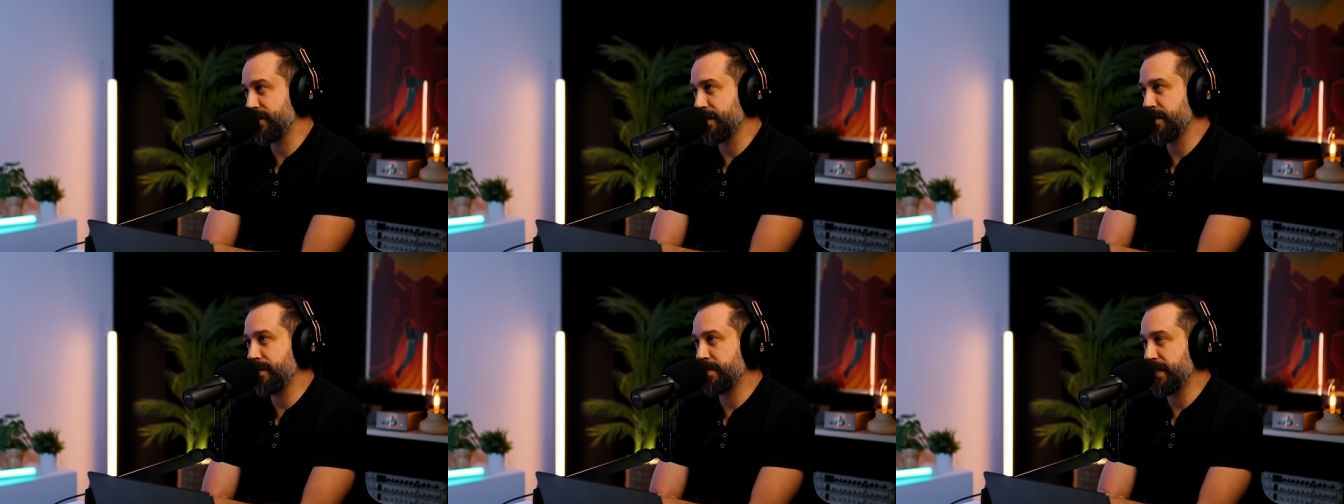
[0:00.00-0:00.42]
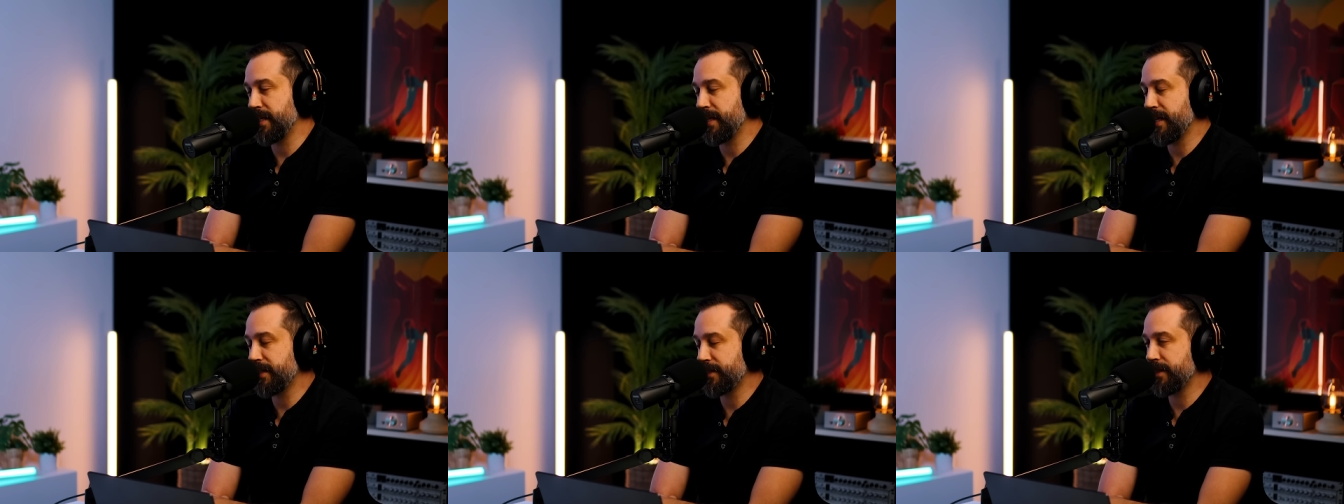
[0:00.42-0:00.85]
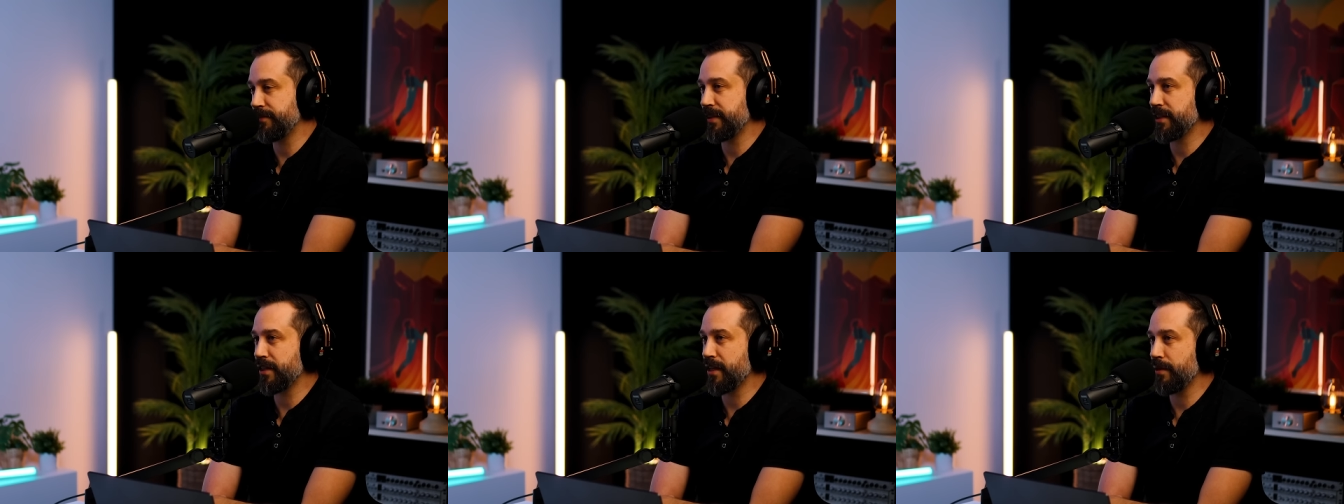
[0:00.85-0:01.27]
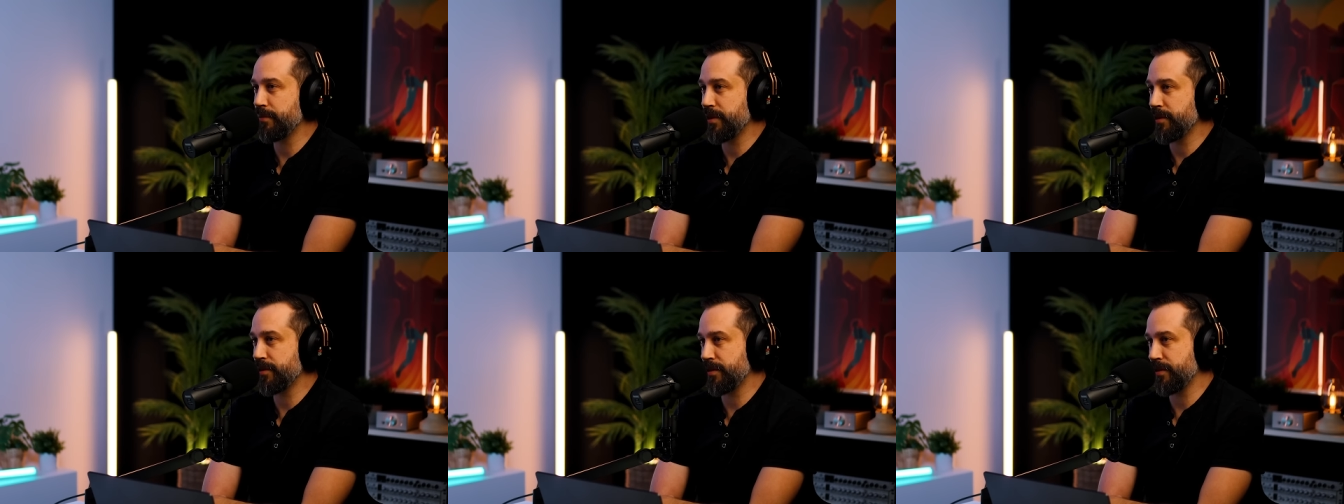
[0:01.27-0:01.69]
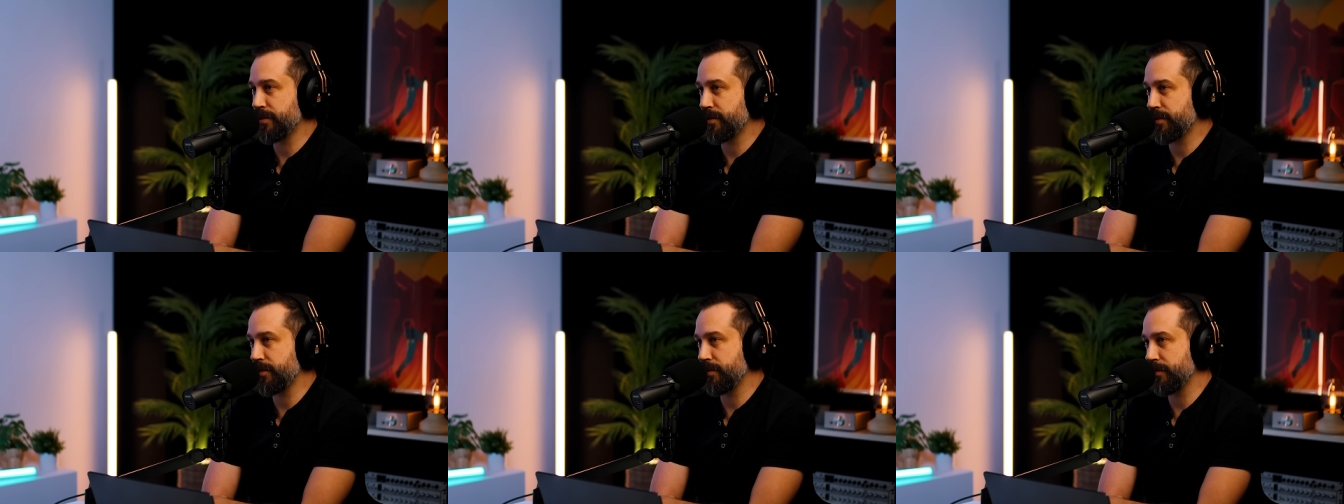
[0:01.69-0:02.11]
term that the Nation of Islam
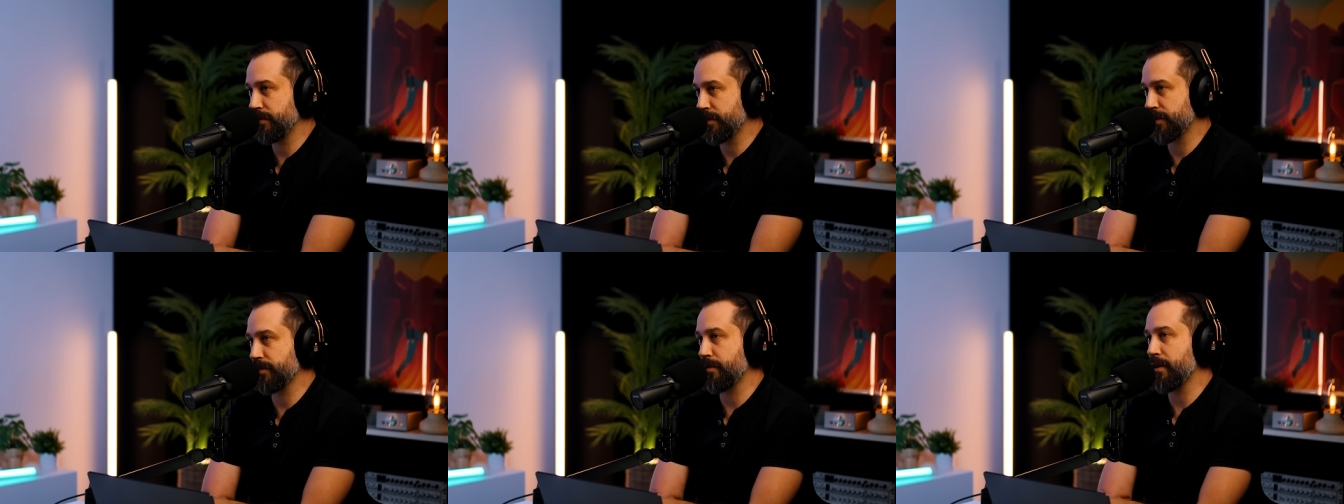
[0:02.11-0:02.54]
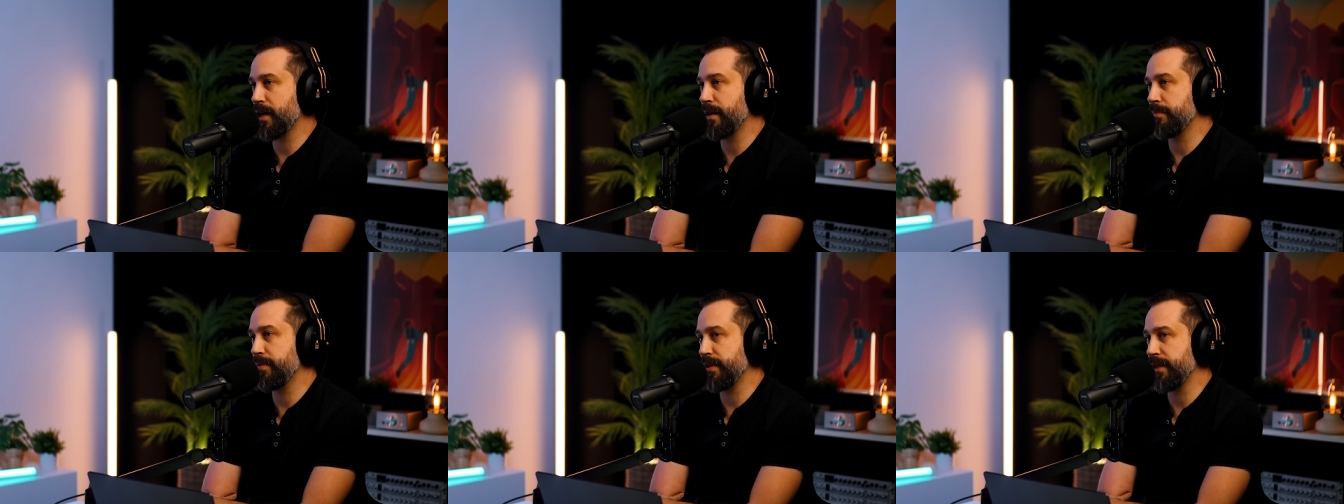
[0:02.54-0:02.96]
uses to describe